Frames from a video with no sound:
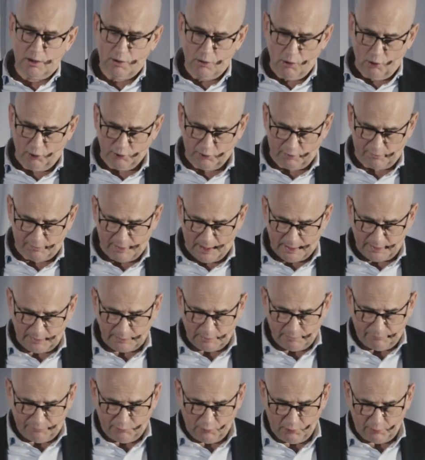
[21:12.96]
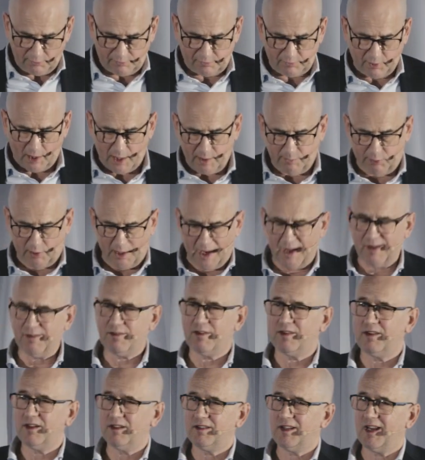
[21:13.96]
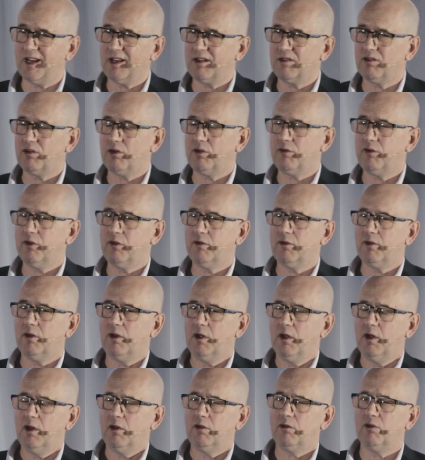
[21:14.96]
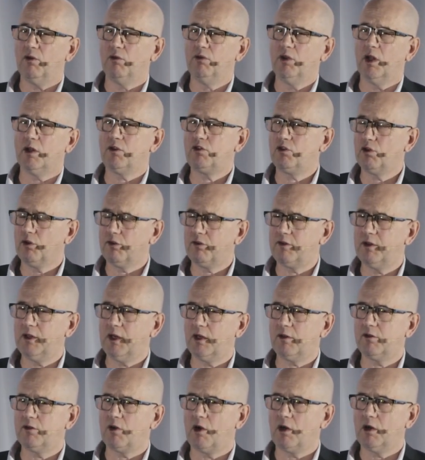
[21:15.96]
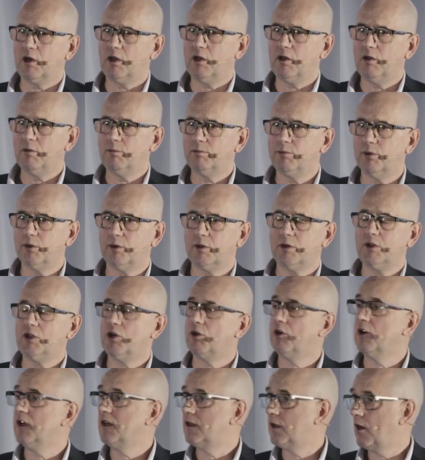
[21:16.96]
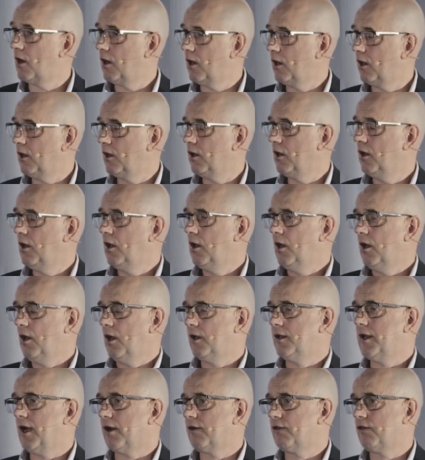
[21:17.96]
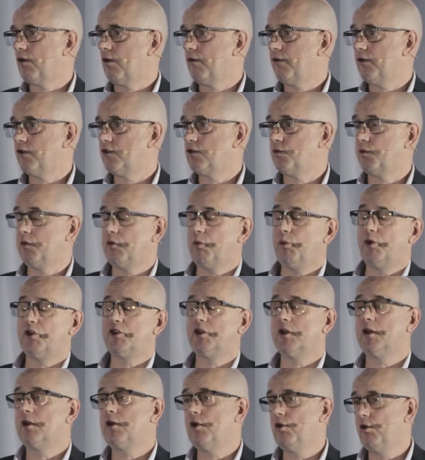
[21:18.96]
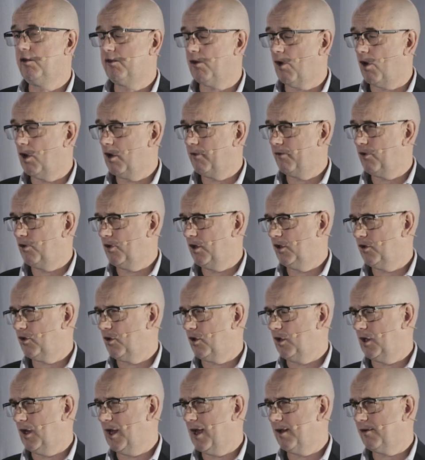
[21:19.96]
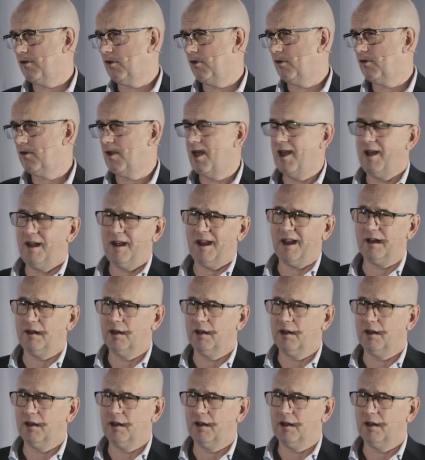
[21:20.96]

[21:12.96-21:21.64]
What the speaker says: Understanding the full cyber asset attack surface, so not just the external, but your entire attack surface, which includes all of your internal assets, and